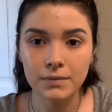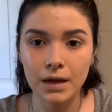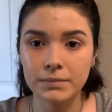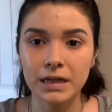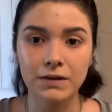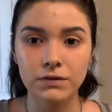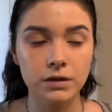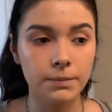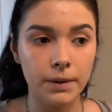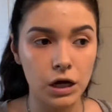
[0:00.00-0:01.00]
I'm not
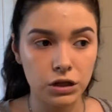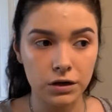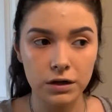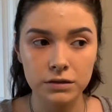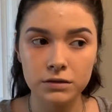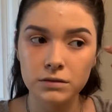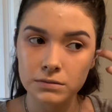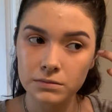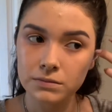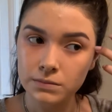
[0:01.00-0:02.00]
even gonna bother
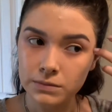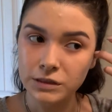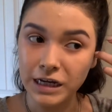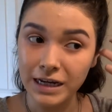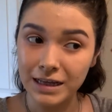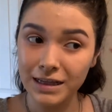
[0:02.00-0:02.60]
taking